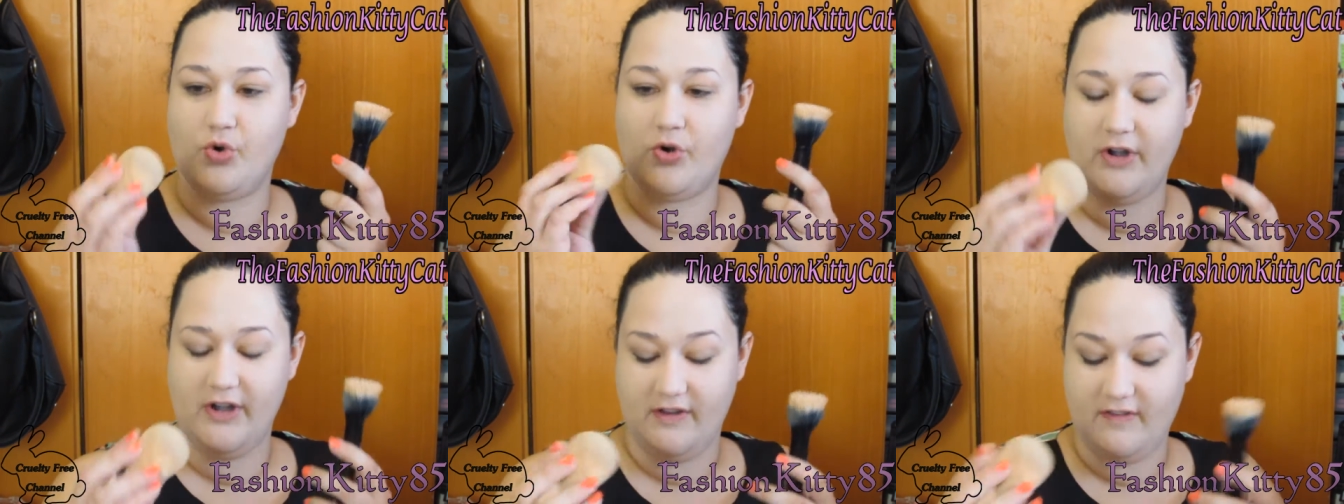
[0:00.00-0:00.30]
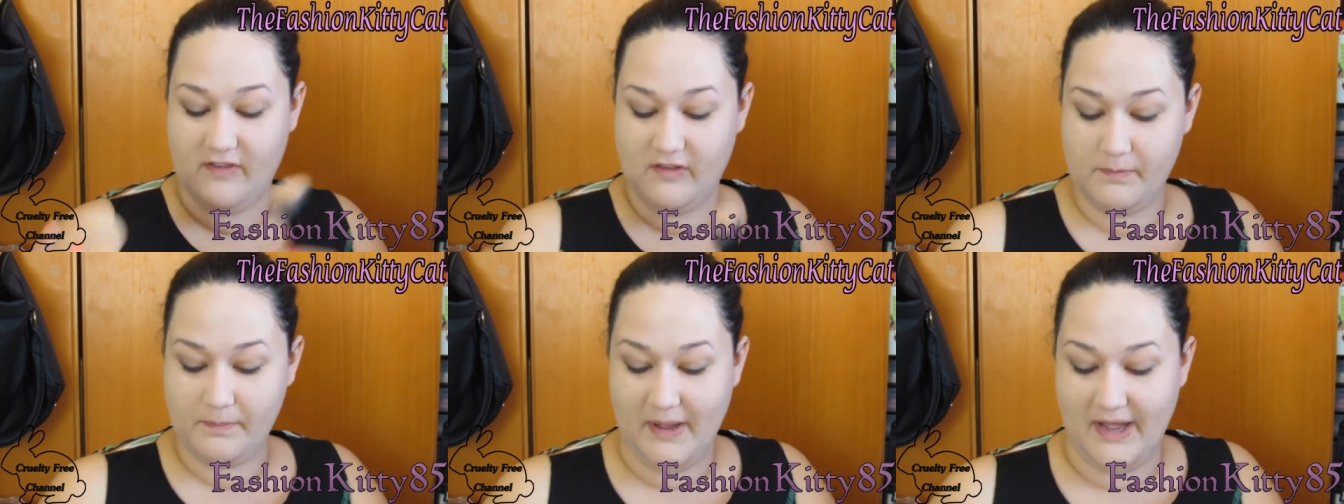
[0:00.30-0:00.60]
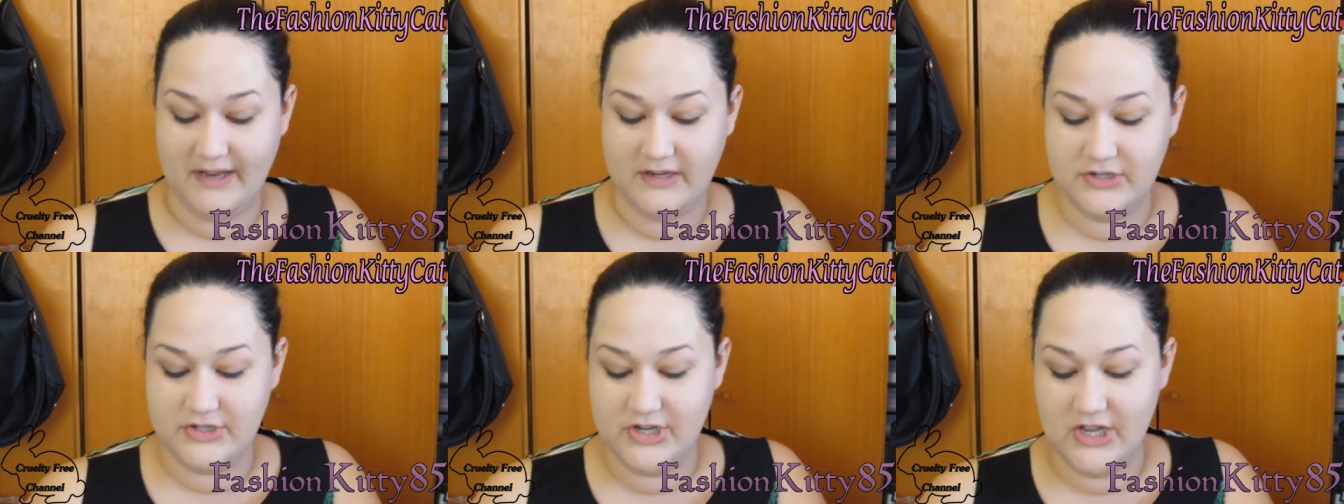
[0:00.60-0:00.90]
or a
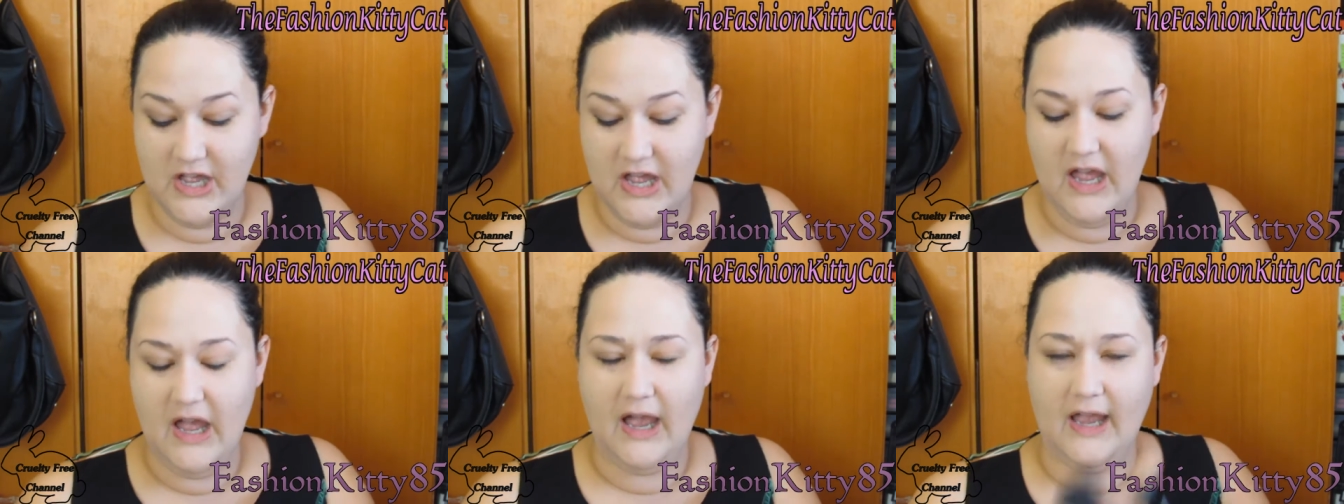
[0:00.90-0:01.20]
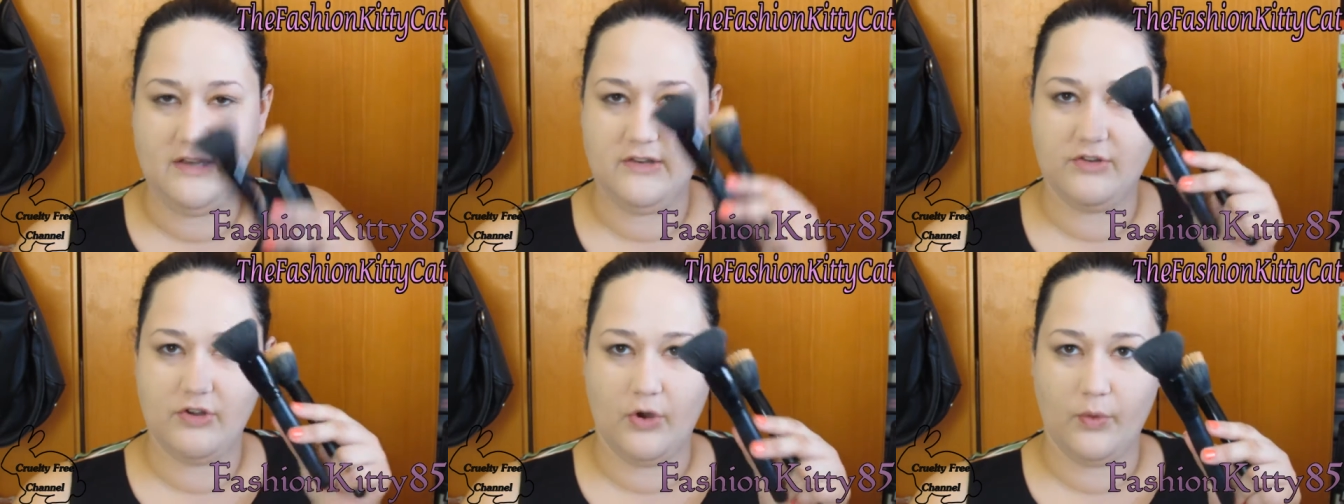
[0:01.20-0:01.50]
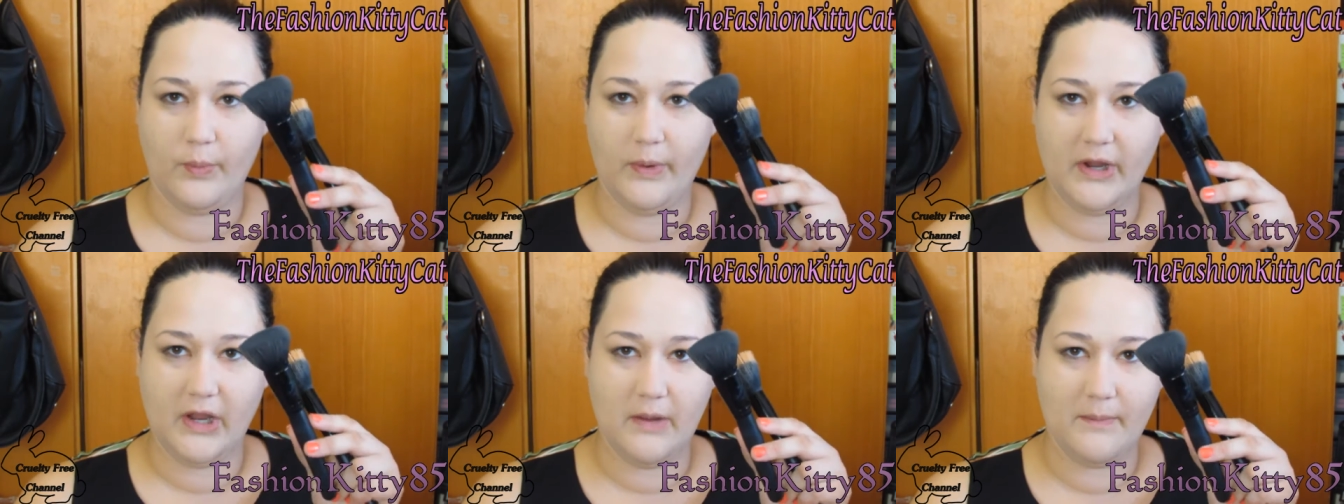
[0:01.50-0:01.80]
sponge. I
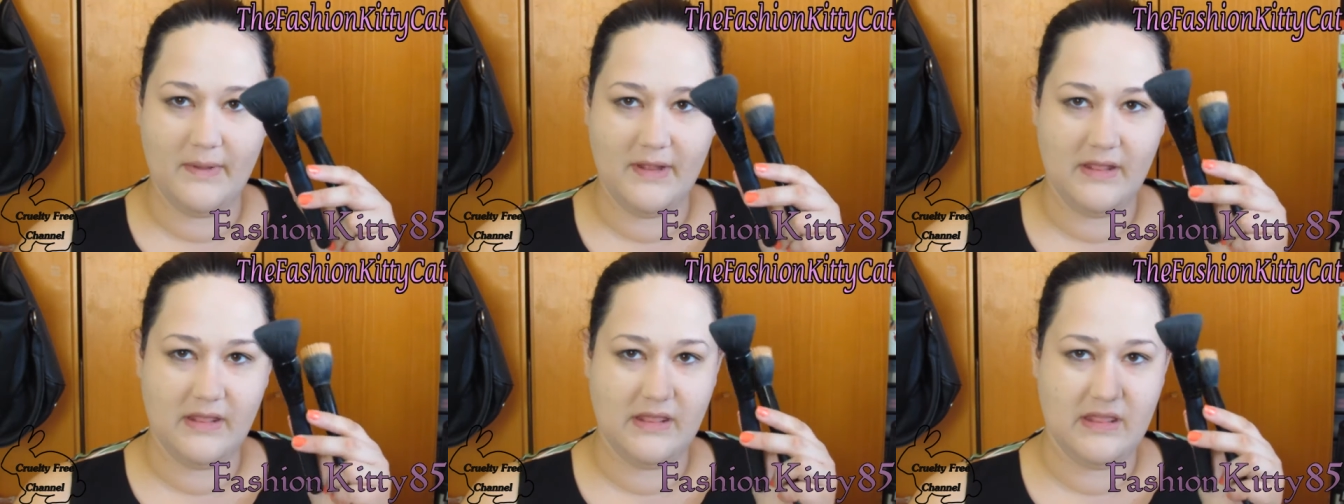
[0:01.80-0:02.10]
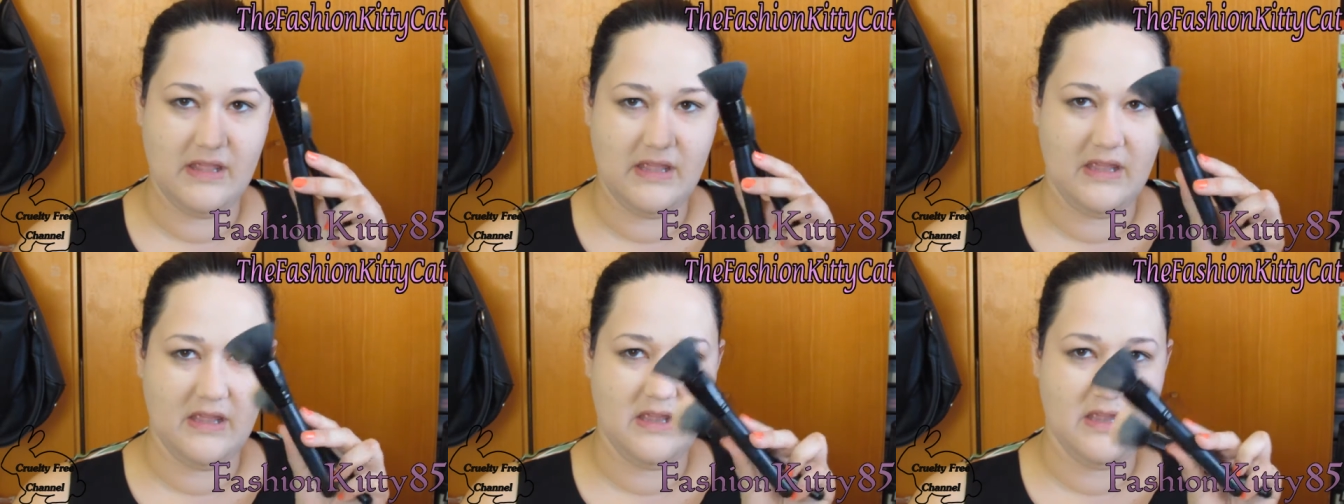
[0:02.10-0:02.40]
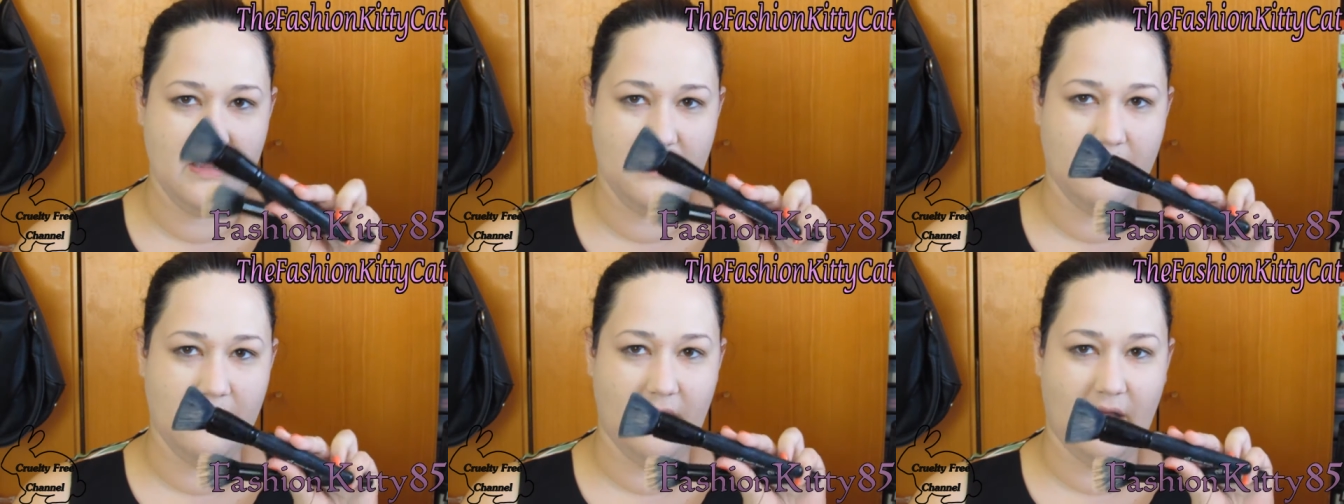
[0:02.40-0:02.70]
don't recommend
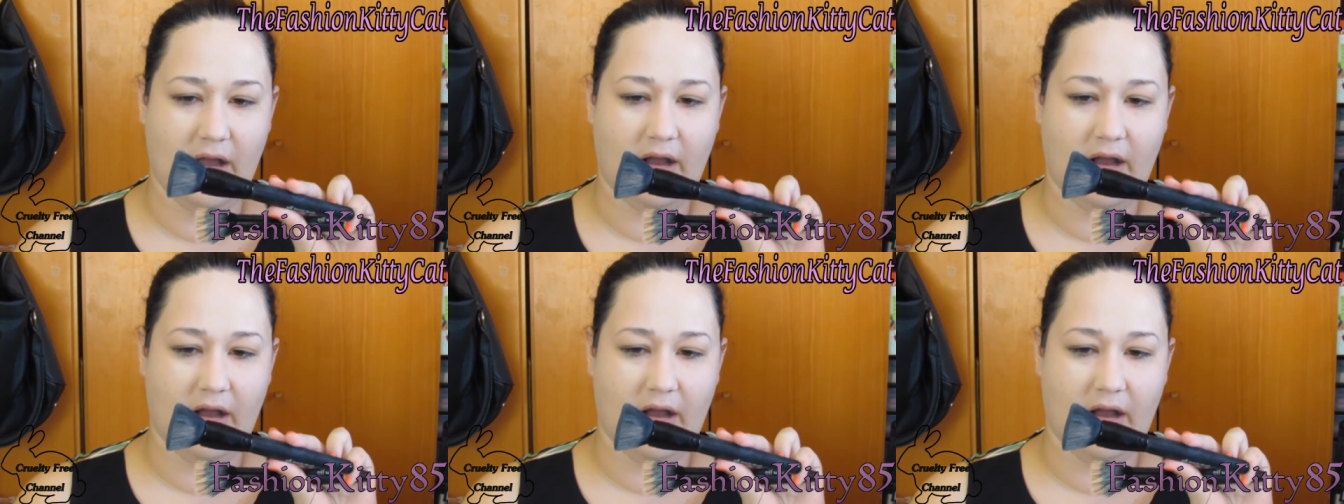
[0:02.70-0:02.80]
the